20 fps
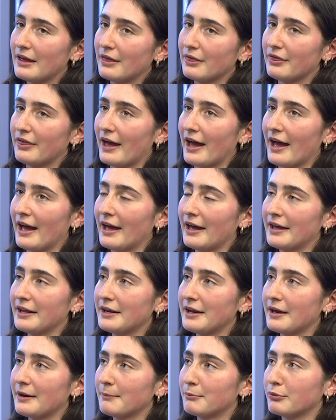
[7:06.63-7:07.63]
that
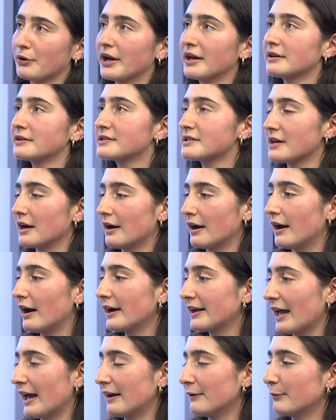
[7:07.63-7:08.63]
brings,
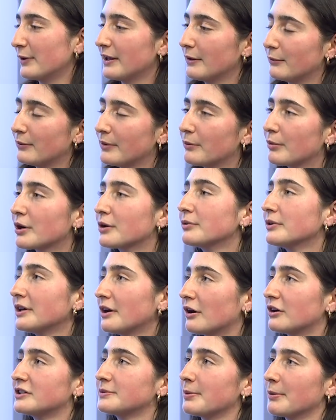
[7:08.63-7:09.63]
again, we, we work really
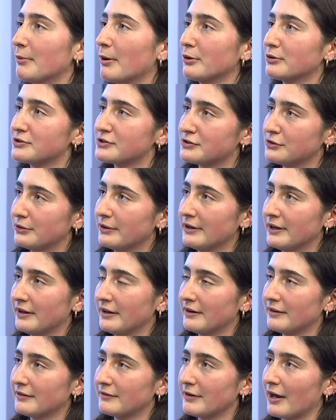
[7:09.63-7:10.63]
hard to promote student
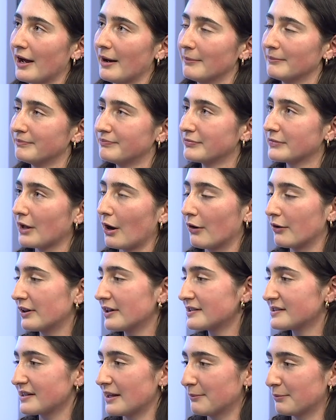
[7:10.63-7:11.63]
um,
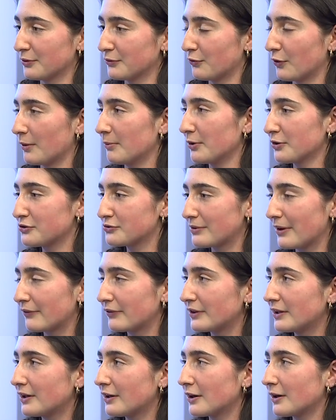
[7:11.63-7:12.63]
artists and performers throughout
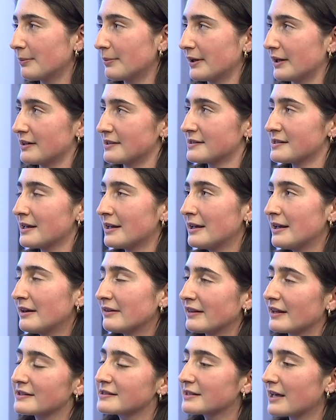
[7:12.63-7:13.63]
the year because
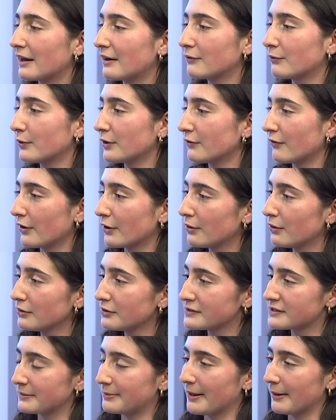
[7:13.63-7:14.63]
that's kind of one of our
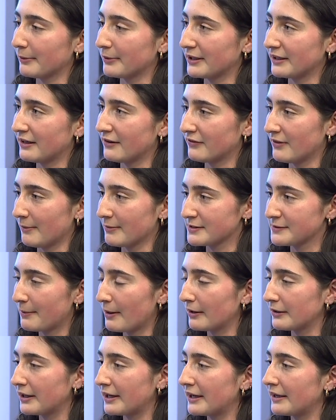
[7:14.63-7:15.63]
goals to be able to give them a
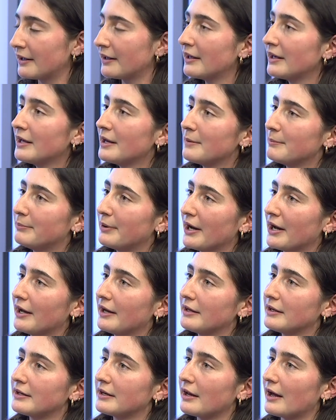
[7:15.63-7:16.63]
spotlight. But
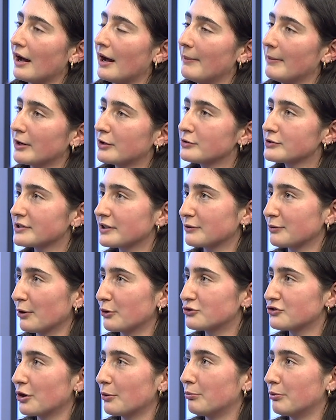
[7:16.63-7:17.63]
um, Acoustic
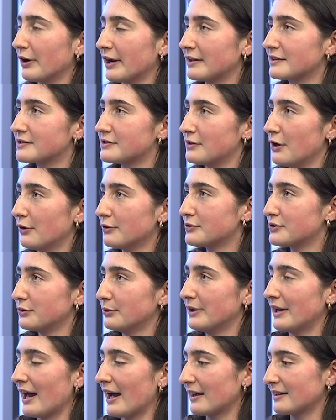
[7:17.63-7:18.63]
Roadshow brings those
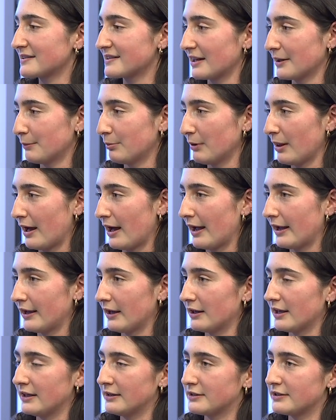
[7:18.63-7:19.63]
student acts that apply
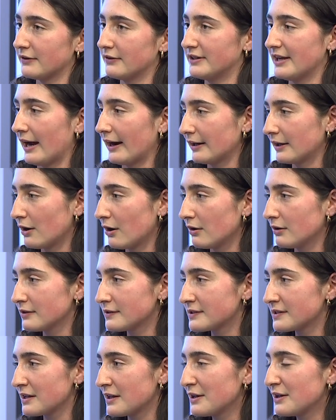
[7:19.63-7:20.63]
into the dining
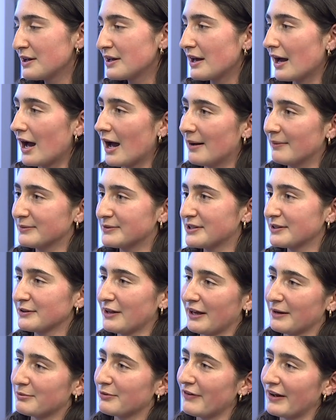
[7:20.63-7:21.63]
halls oh, um, to
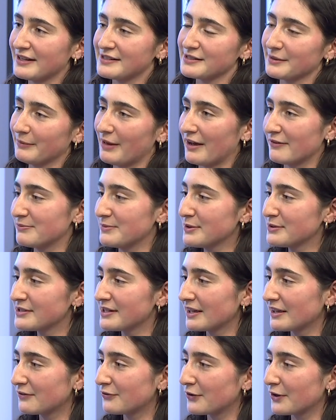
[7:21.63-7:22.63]
like provide some live
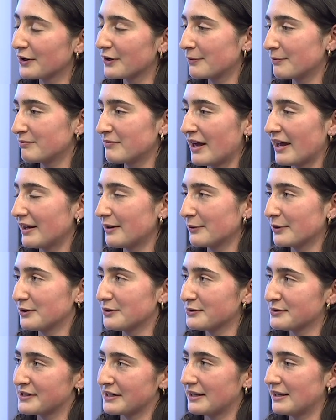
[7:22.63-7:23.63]
music for anyone
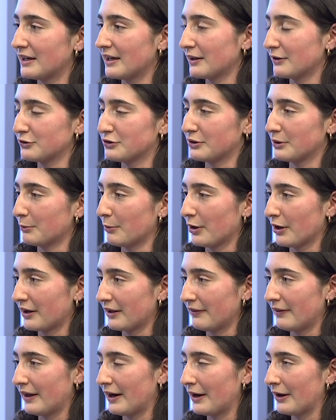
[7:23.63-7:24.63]
who's eating or doing work
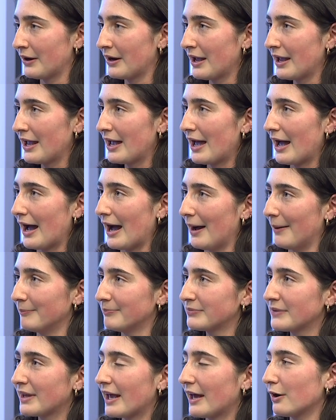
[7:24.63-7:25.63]
in there. Um,
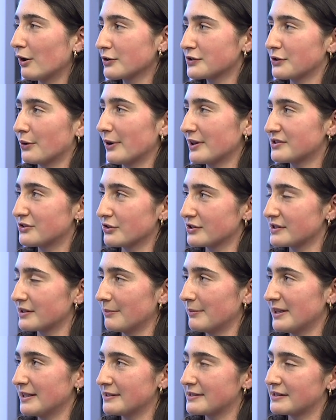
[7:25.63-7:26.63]
and also as just a
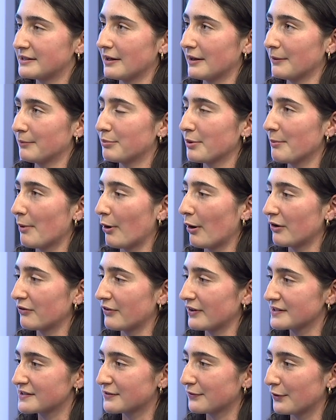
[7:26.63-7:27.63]
means to promote our
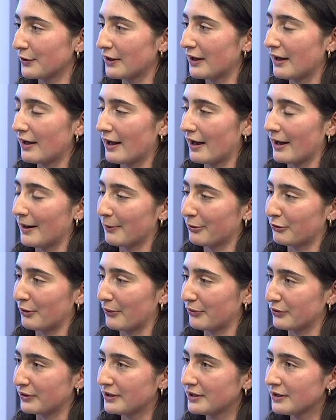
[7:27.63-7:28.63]
festival uh, throughout
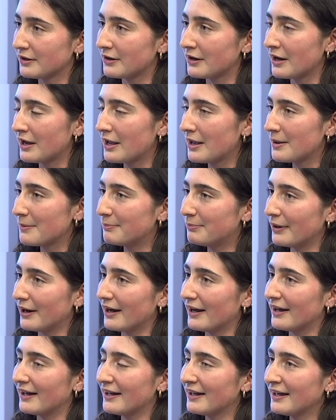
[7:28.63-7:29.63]
the year.
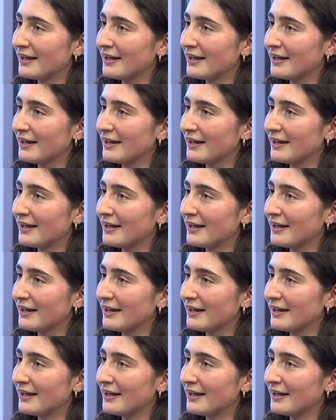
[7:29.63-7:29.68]
But